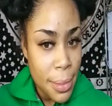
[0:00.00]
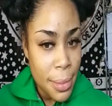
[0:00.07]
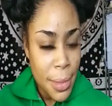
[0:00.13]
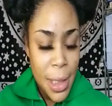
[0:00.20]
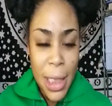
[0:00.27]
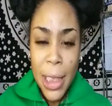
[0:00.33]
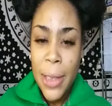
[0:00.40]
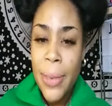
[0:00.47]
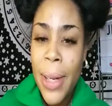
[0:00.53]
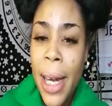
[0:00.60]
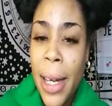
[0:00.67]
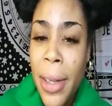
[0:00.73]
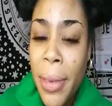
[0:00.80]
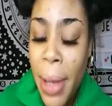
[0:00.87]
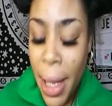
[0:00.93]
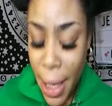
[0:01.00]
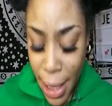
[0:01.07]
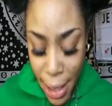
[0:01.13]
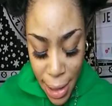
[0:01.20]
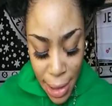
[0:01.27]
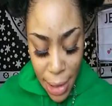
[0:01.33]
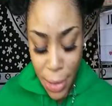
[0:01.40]
This is what I do, I
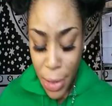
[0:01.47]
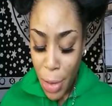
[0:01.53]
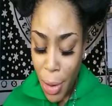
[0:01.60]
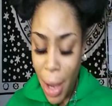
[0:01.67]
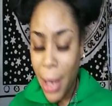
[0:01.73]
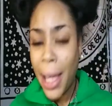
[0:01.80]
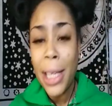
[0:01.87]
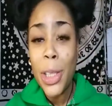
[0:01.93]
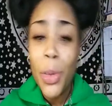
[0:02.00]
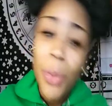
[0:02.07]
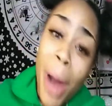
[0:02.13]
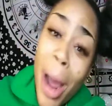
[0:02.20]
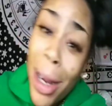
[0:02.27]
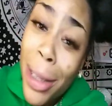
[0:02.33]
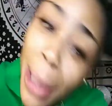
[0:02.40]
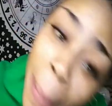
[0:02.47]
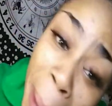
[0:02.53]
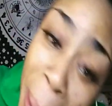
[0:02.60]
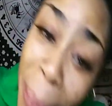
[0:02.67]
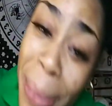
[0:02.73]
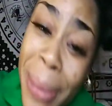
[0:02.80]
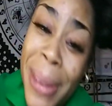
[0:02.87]
guess. I like to rock the
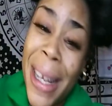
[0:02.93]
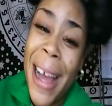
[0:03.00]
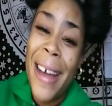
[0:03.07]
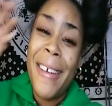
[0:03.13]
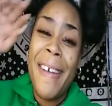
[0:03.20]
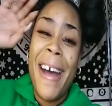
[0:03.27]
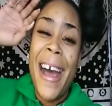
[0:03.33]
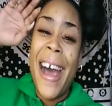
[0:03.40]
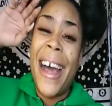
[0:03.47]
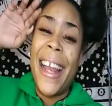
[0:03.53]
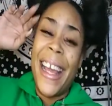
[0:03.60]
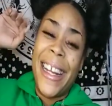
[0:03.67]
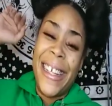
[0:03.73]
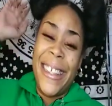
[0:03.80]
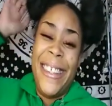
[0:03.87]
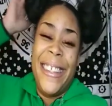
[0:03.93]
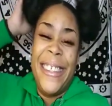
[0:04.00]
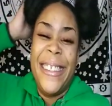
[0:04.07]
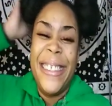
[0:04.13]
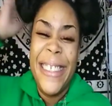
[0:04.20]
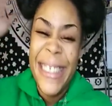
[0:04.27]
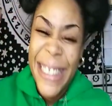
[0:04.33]
boat. Y'all know how I like to do.
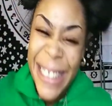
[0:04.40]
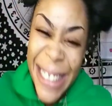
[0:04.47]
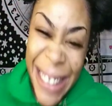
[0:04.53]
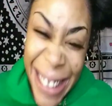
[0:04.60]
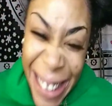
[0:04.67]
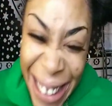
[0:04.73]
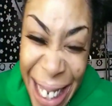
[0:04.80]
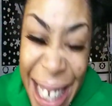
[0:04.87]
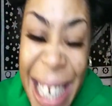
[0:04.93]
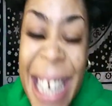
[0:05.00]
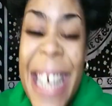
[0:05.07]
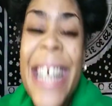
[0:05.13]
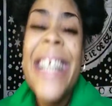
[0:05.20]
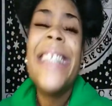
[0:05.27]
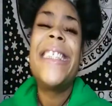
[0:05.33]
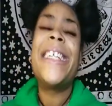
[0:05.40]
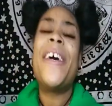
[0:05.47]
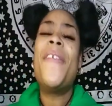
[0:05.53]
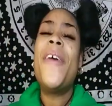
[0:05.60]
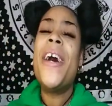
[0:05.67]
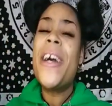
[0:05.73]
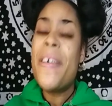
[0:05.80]
So
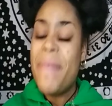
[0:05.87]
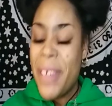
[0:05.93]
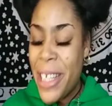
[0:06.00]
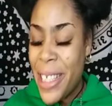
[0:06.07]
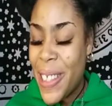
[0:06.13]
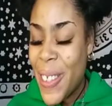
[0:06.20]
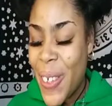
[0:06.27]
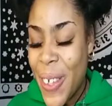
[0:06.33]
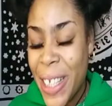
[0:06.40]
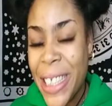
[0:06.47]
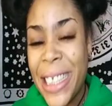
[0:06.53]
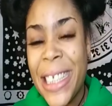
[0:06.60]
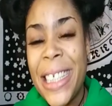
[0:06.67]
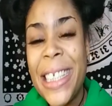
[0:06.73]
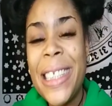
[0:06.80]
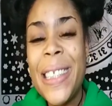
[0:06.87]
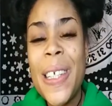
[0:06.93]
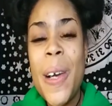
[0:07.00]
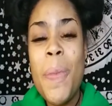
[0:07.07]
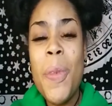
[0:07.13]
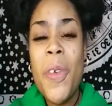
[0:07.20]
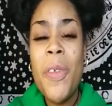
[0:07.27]
welcome in Tauruses,
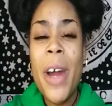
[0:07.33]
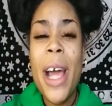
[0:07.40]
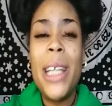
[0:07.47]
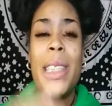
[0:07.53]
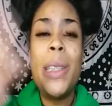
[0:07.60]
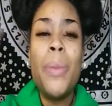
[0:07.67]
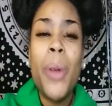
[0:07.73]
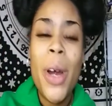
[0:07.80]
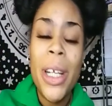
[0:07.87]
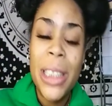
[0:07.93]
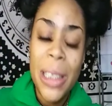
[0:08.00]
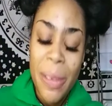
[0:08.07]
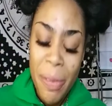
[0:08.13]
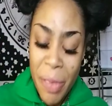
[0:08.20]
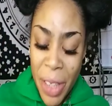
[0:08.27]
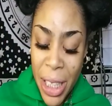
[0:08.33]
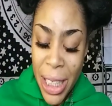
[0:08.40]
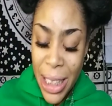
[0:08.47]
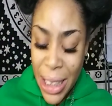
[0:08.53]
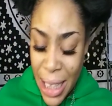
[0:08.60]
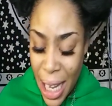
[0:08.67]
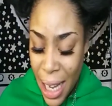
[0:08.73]
Sun, Moon, Rising, Mars, and
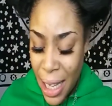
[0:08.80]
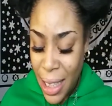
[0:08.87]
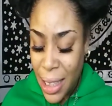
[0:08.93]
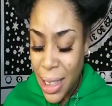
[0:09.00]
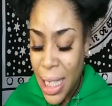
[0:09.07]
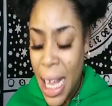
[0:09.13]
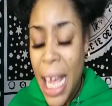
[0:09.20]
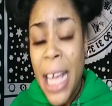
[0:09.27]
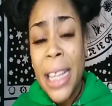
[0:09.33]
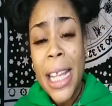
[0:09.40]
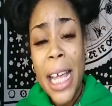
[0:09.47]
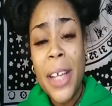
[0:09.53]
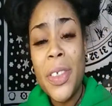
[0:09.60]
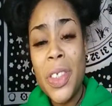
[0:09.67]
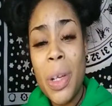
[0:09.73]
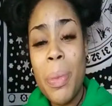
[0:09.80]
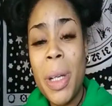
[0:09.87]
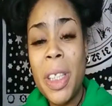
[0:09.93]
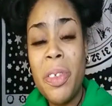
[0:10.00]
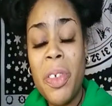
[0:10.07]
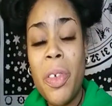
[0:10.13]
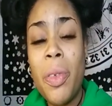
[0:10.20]
Venus signs. Thank you so
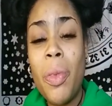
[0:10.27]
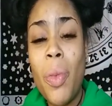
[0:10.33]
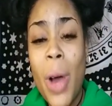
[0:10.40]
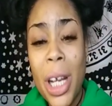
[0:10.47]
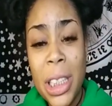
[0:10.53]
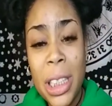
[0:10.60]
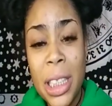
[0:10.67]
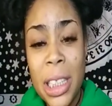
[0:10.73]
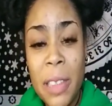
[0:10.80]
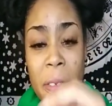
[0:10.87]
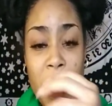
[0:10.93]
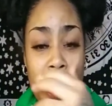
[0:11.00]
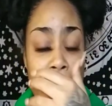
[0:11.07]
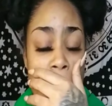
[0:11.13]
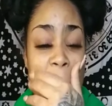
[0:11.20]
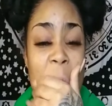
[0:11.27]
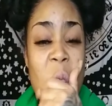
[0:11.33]
much for watching this video.